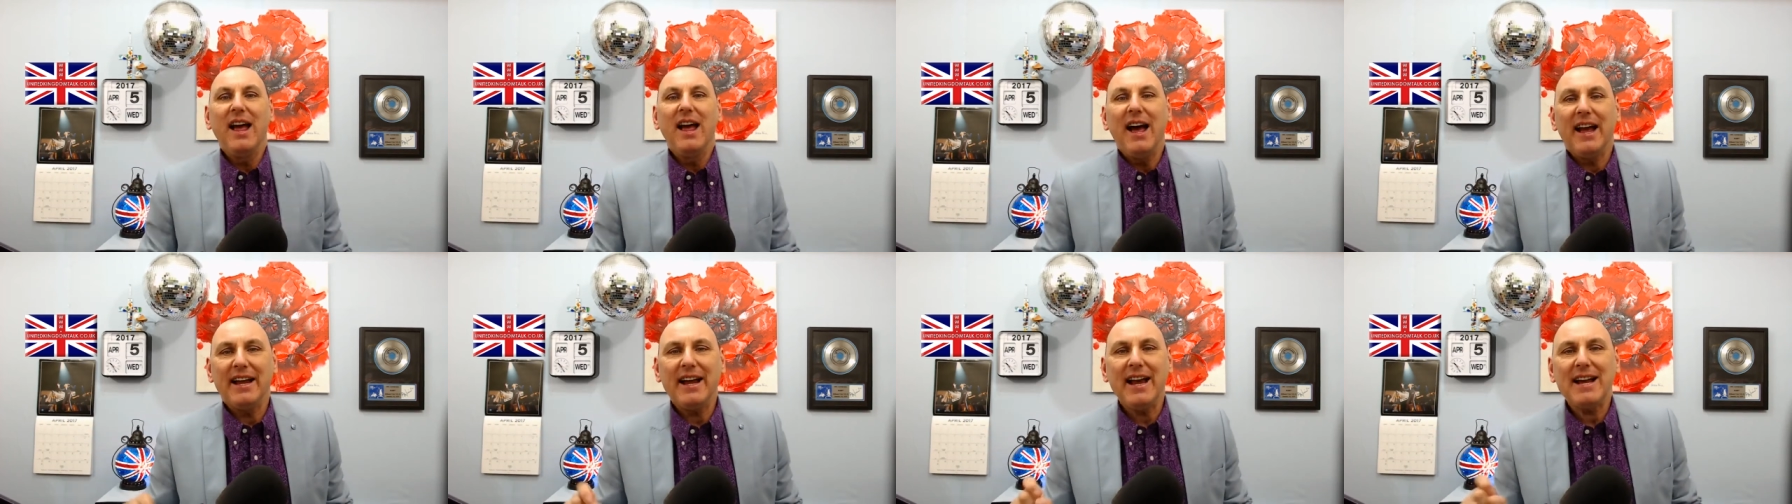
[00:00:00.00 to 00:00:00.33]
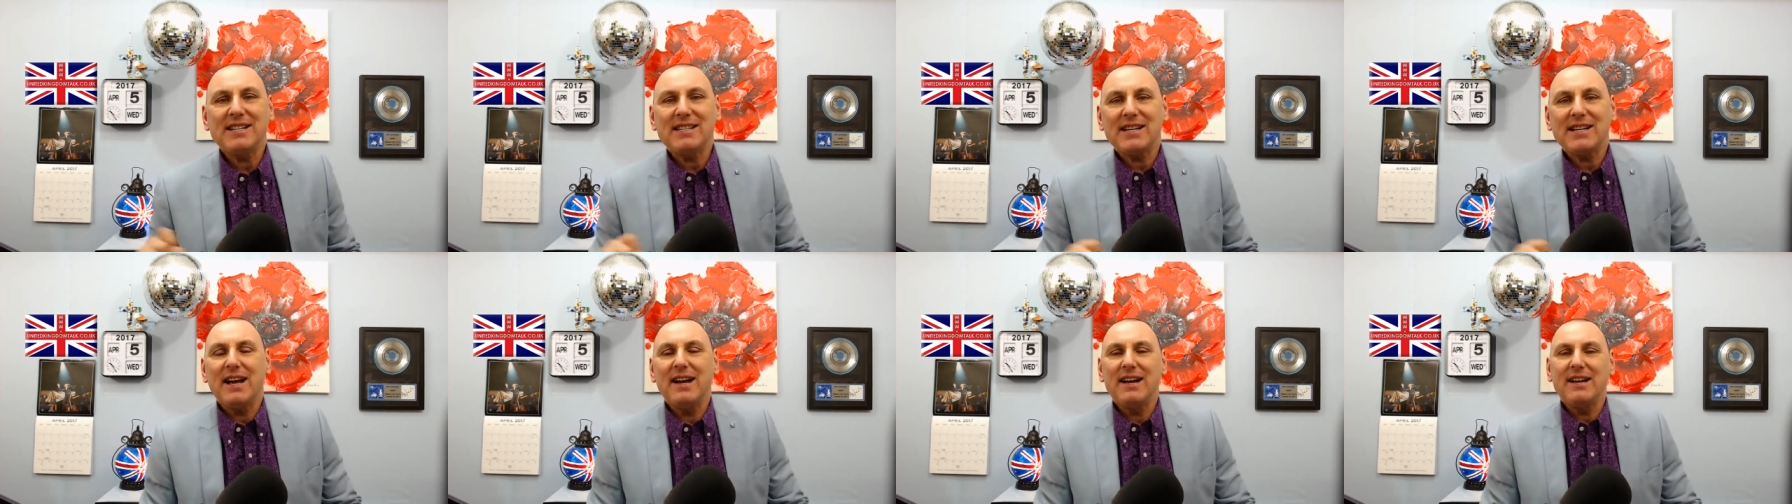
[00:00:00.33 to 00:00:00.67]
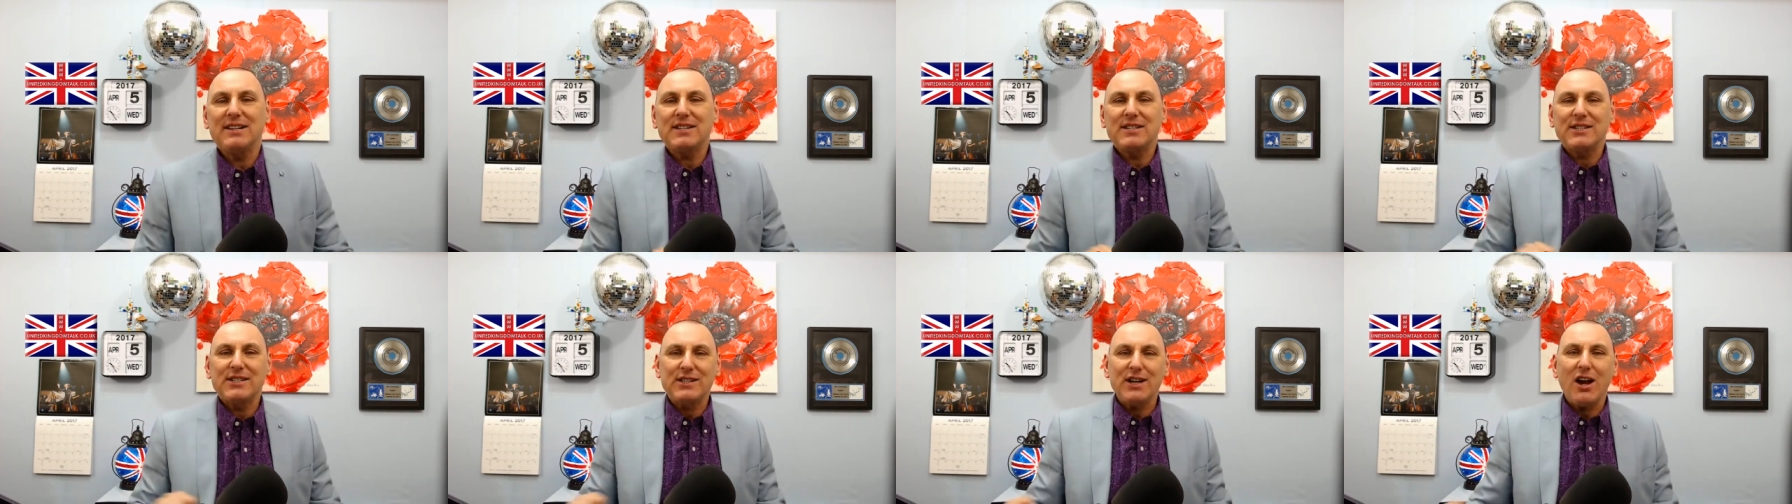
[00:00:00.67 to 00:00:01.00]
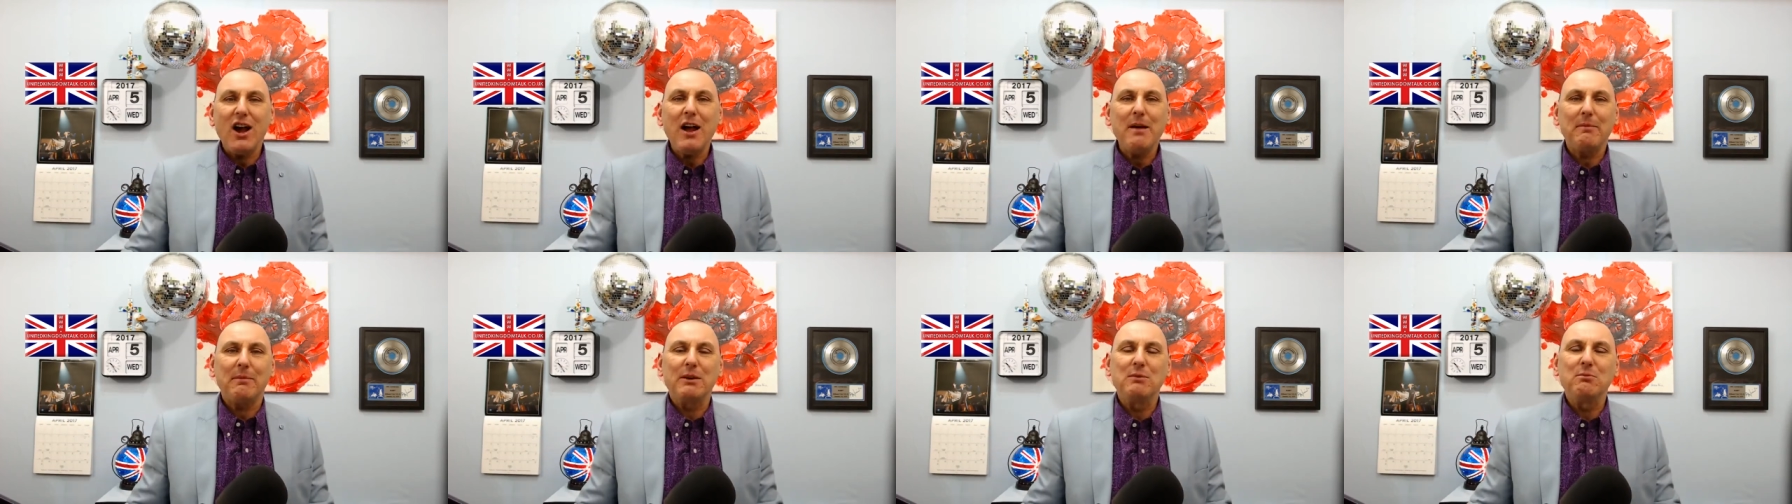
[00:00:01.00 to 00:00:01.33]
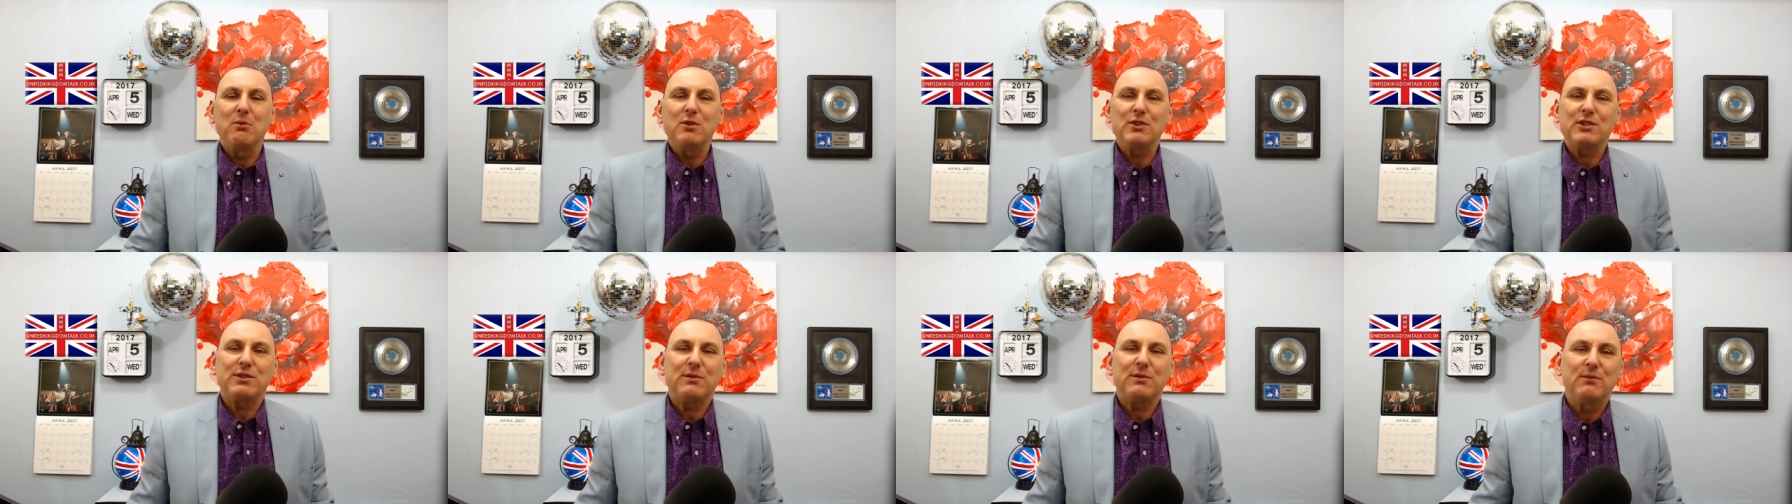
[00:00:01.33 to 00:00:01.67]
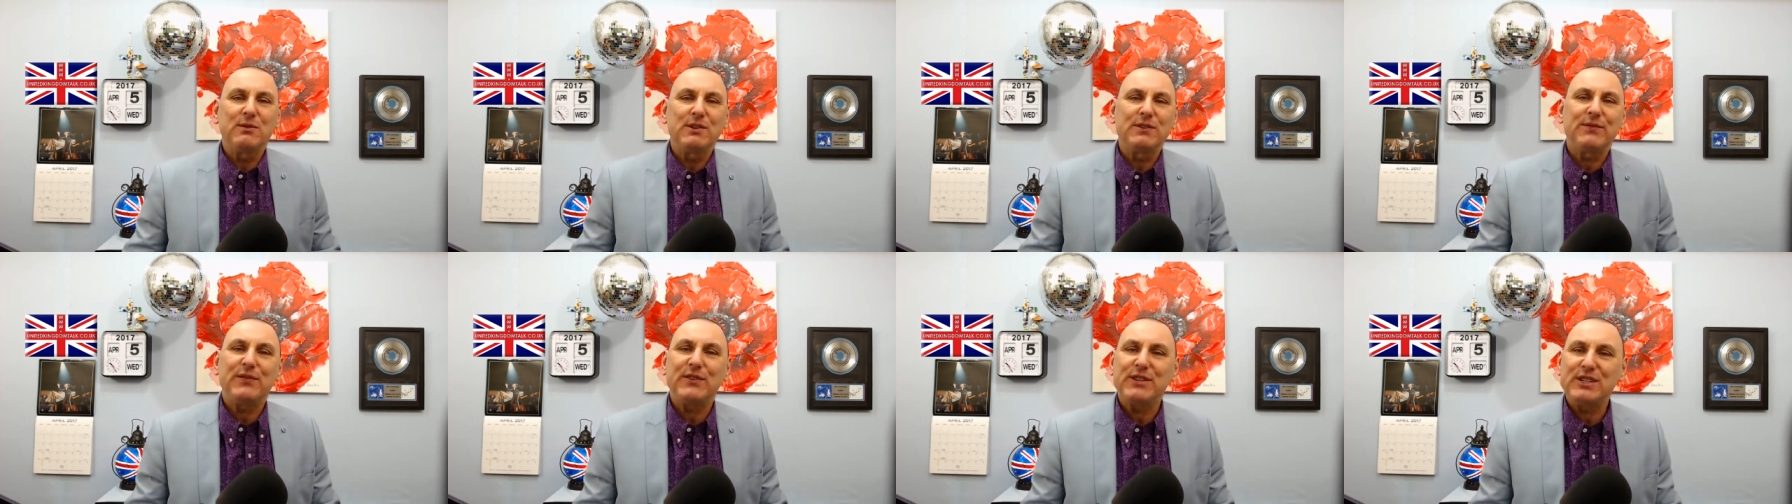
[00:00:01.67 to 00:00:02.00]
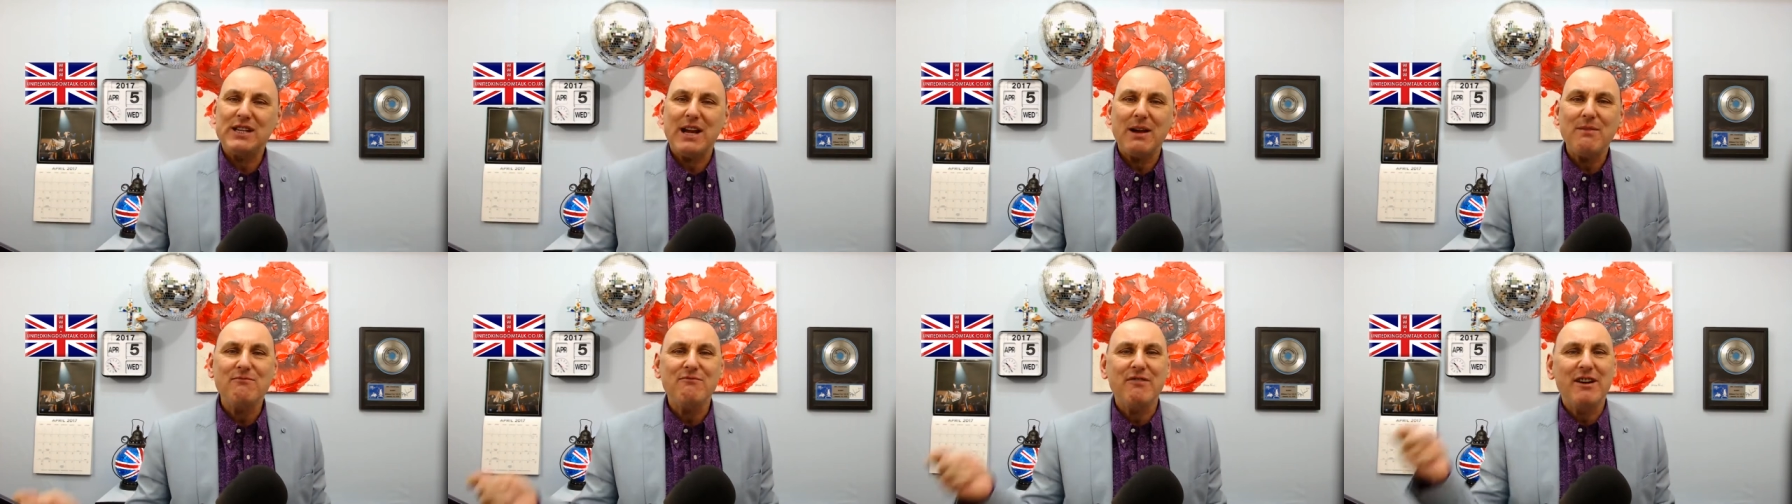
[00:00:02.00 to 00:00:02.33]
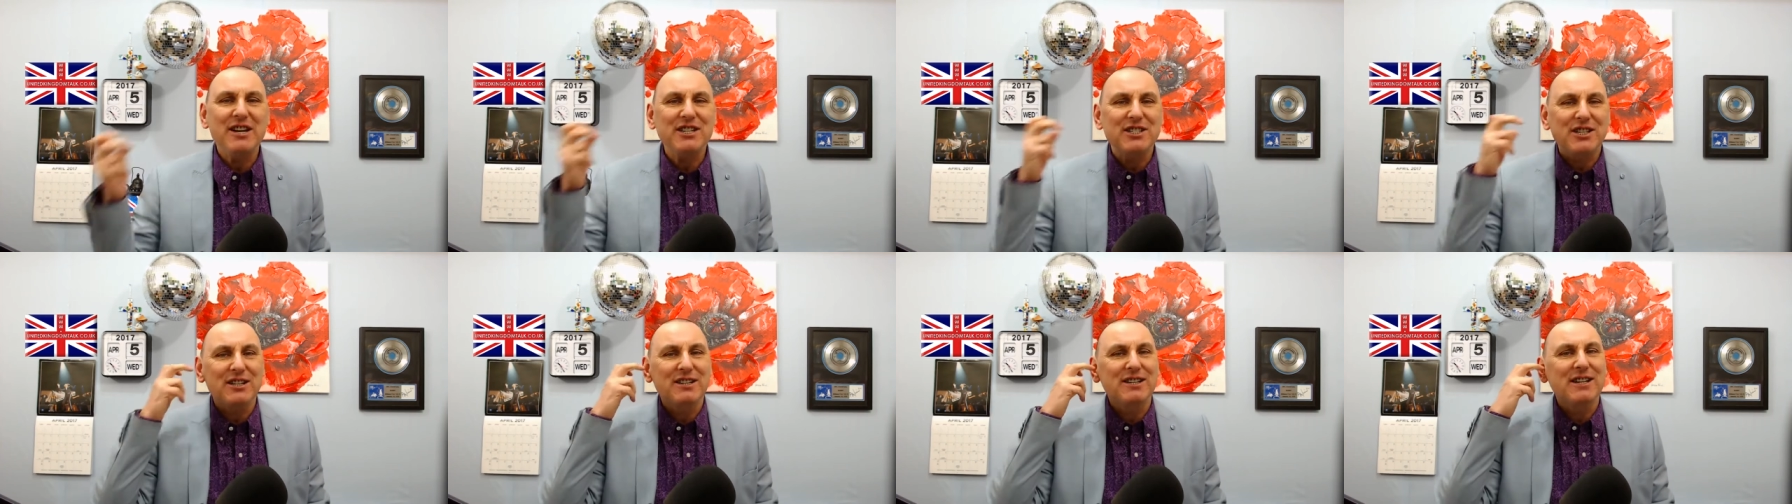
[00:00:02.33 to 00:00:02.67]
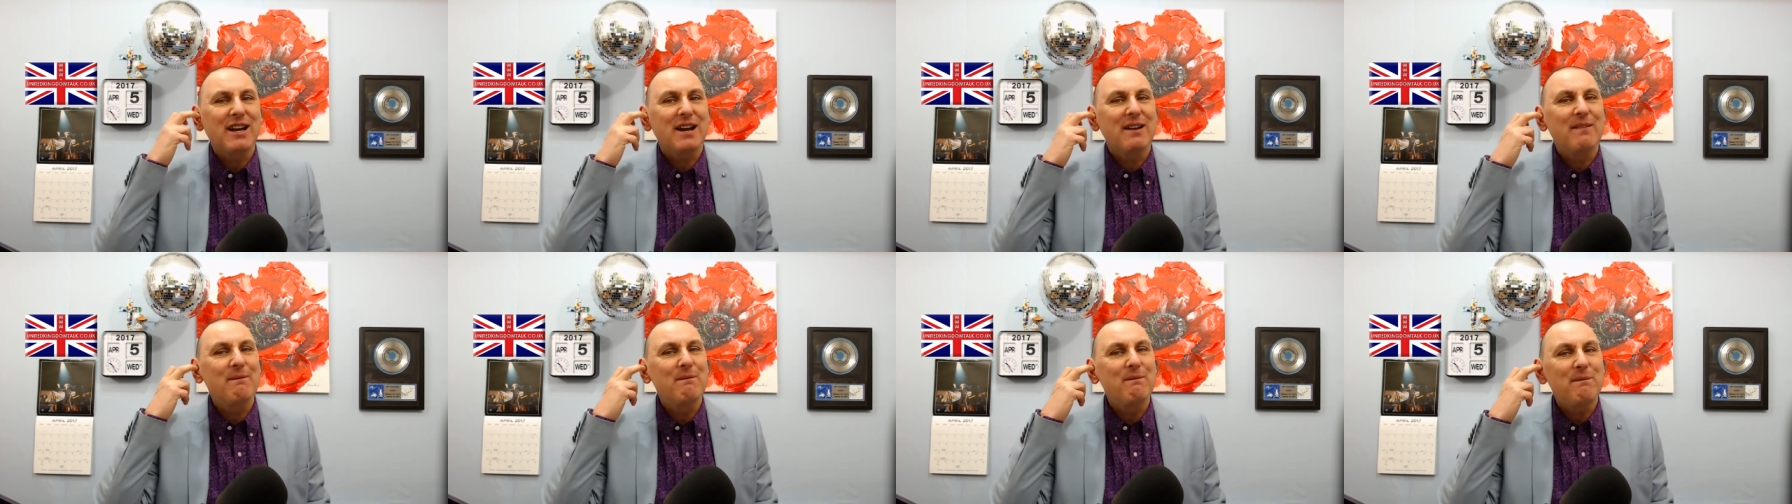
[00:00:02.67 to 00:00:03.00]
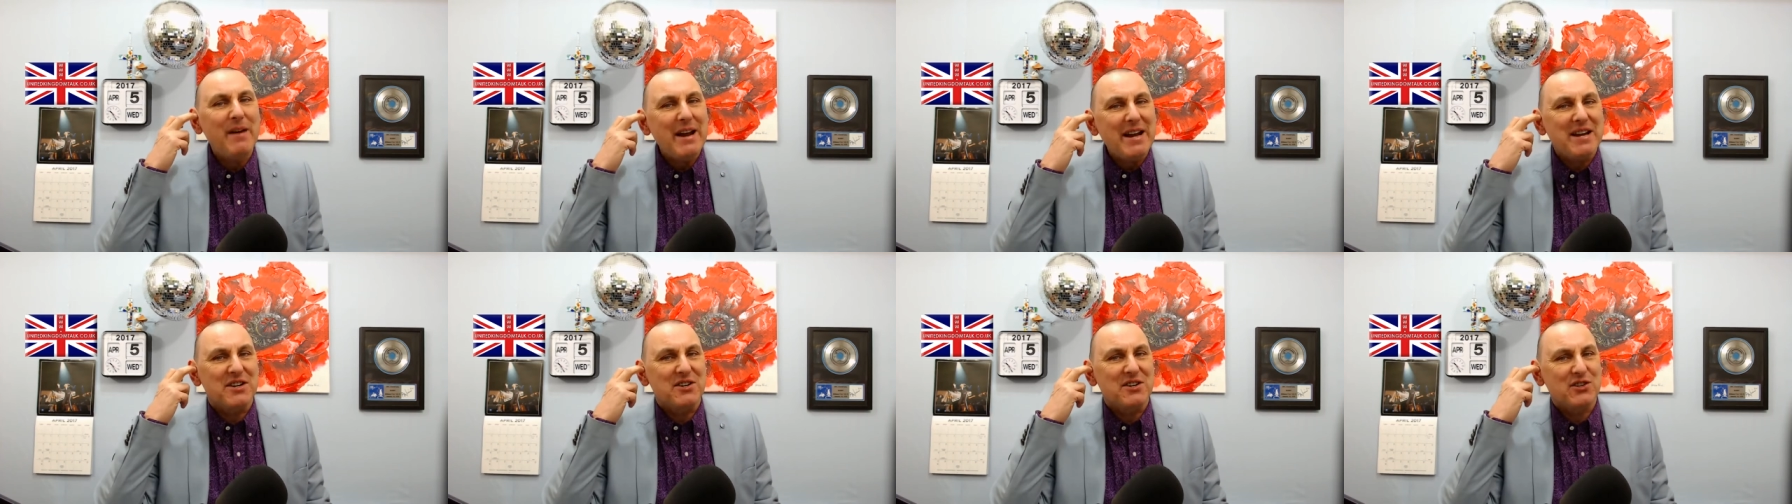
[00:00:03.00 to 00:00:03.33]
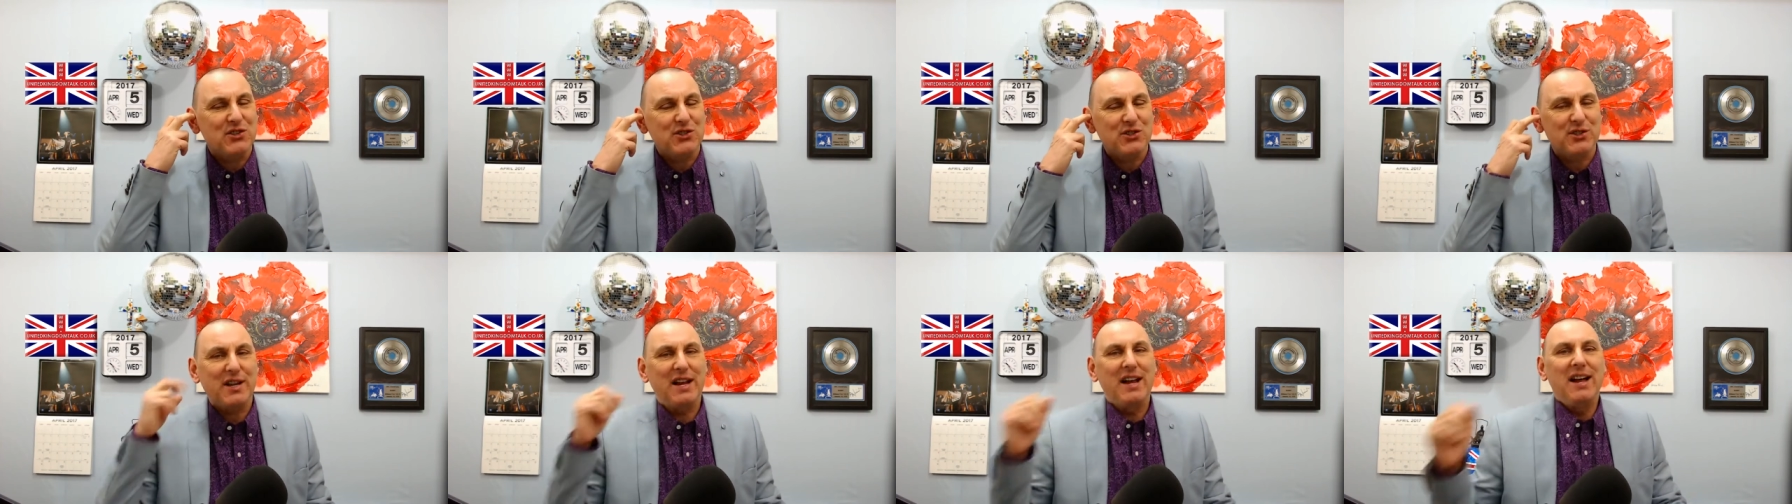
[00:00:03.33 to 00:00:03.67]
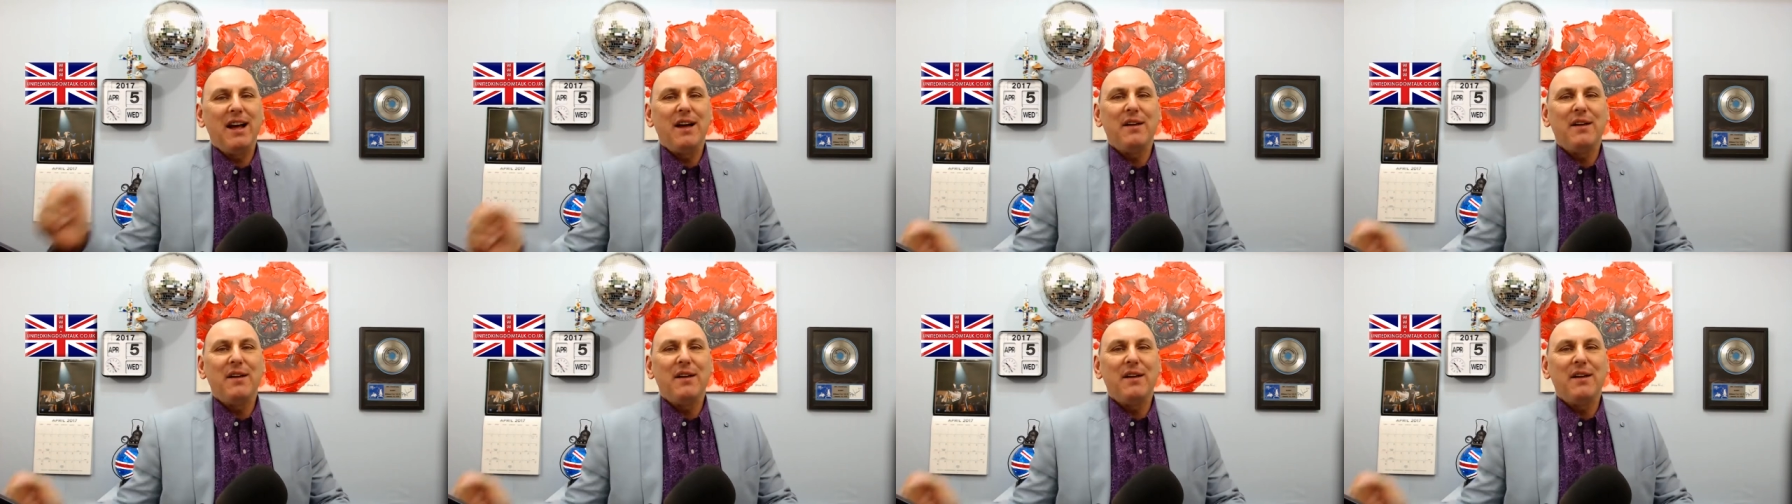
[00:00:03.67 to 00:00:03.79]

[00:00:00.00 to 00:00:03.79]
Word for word: Yes, uh, Simon was, was for some reason convinced